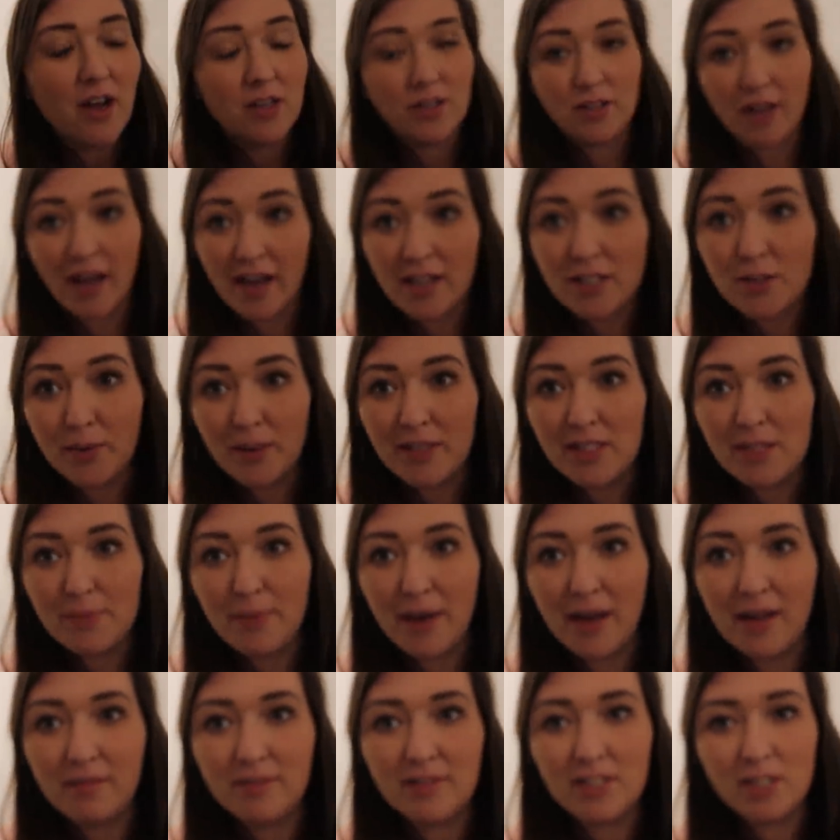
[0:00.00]
So I had
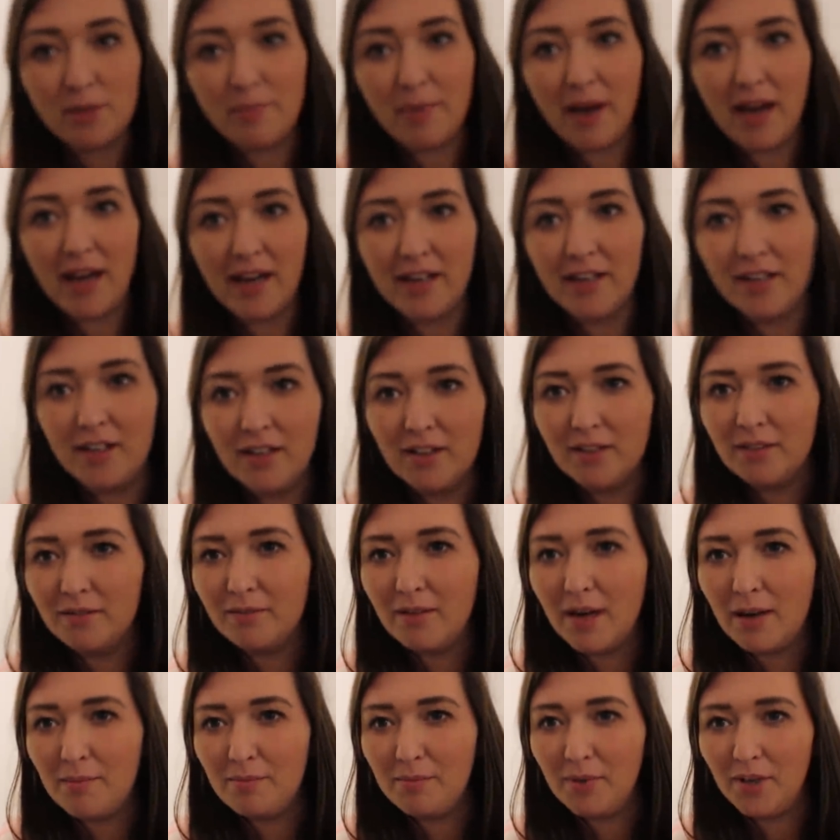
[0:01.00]
£20 to buy, we
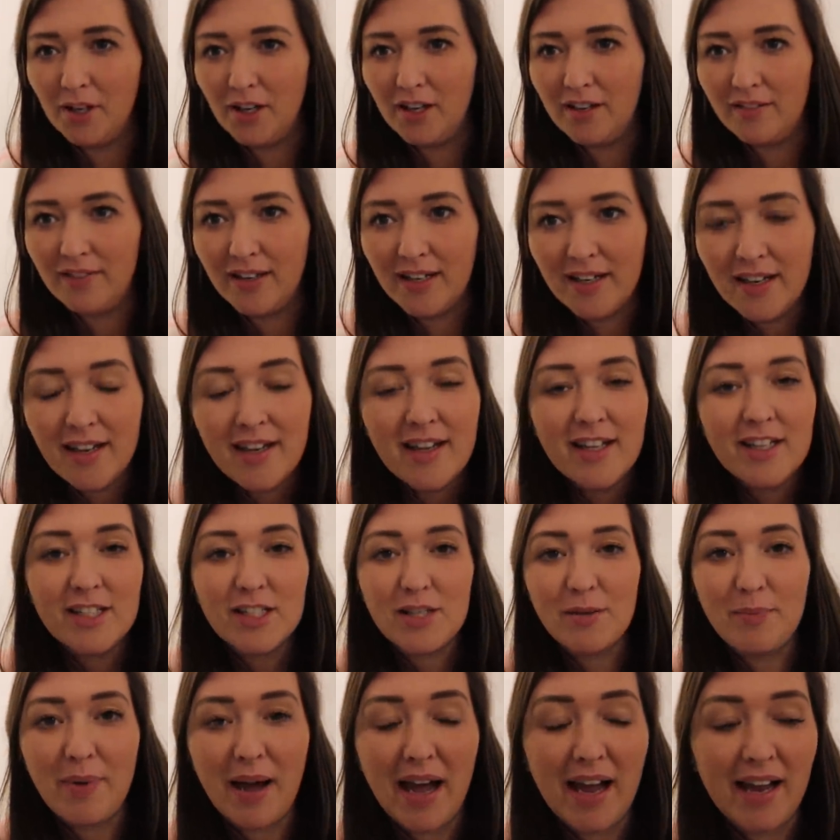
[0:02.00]
had
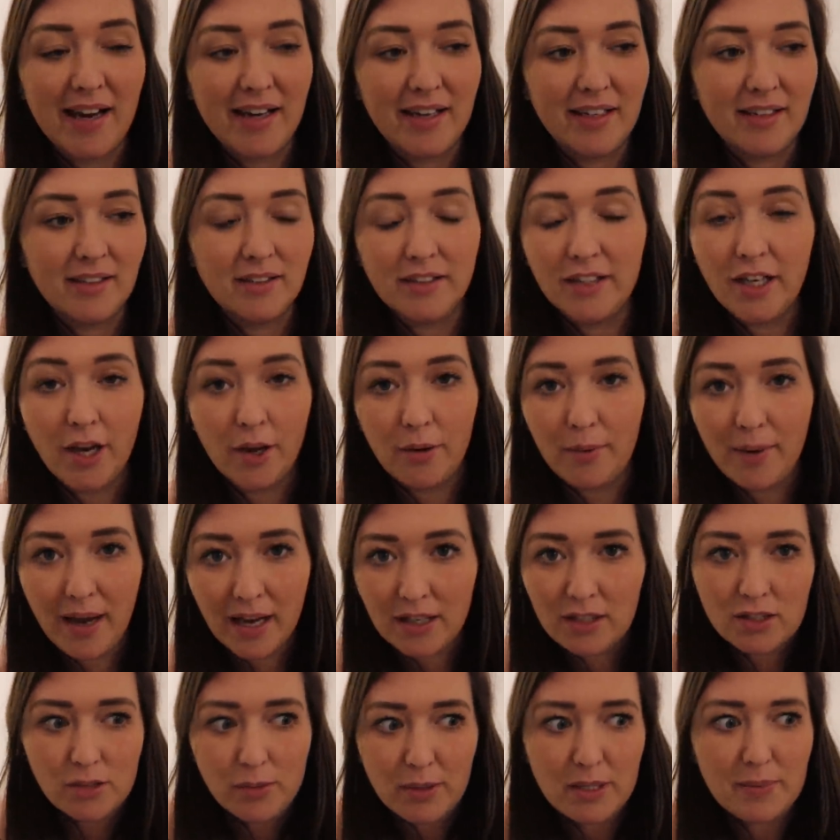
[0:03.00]

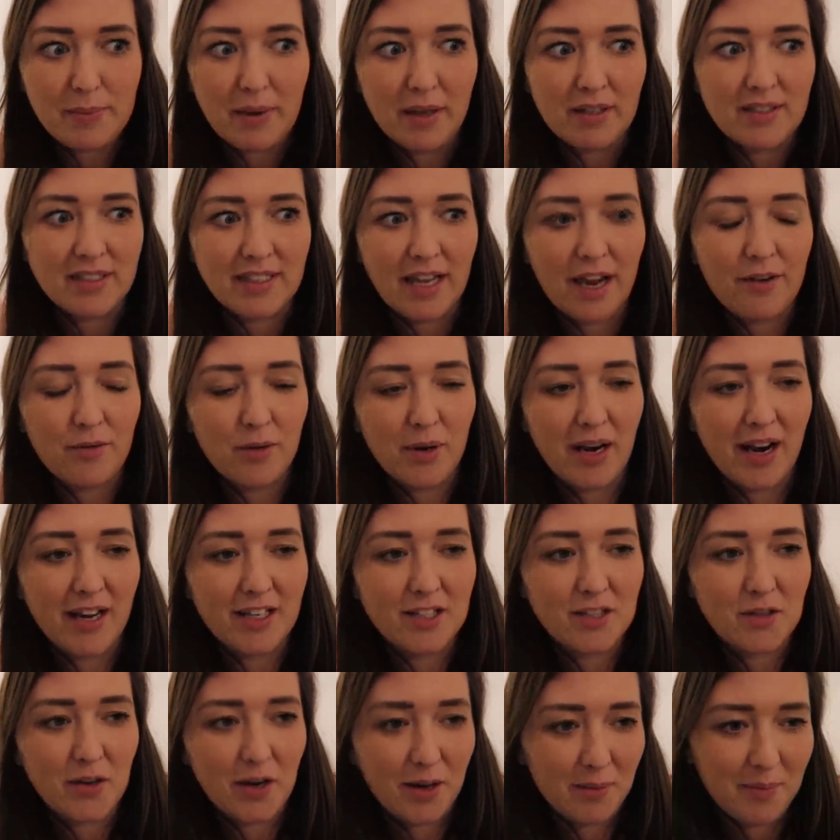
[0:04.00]
£20 to get everyone an
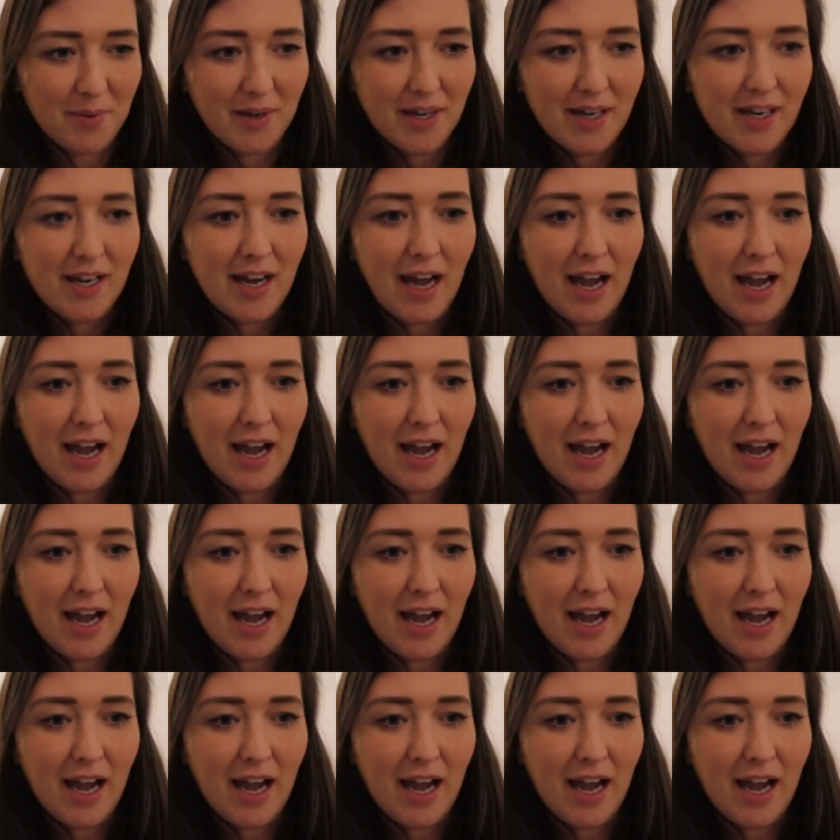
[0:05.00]
ice cream.